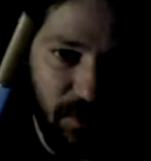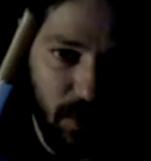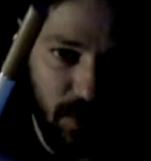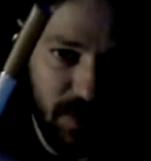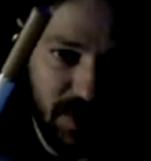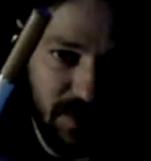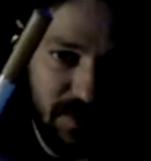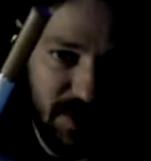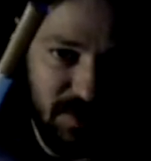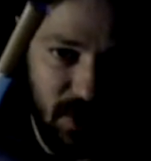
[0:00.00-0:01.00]
it into 4
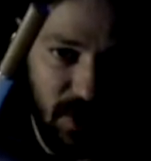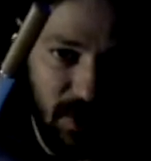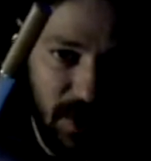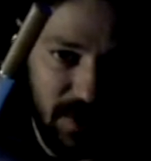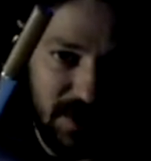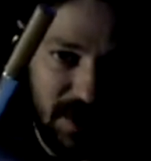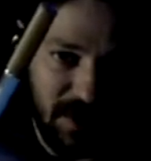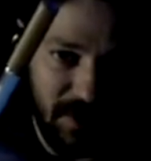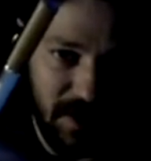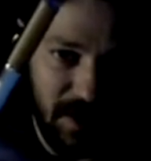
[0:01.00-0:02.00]
smaller
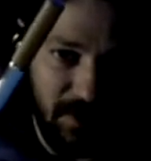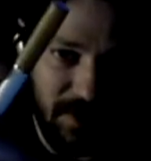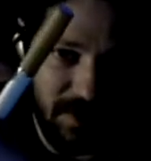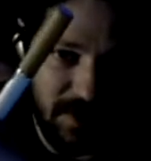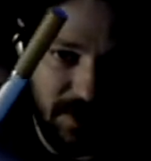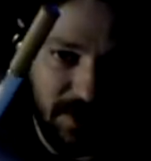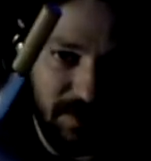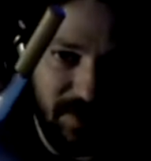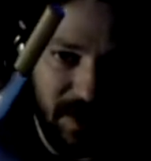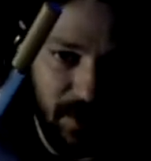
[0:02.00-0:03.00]
ones, I should think, rather
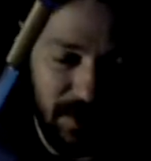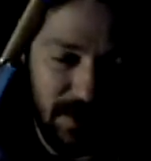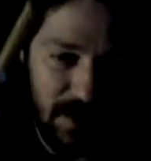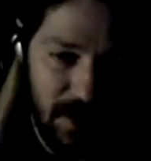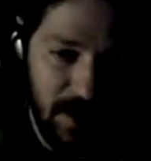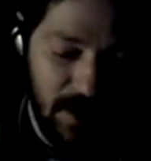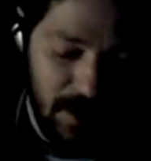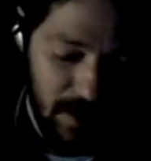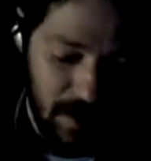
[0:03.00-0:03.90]
than 2 big ones.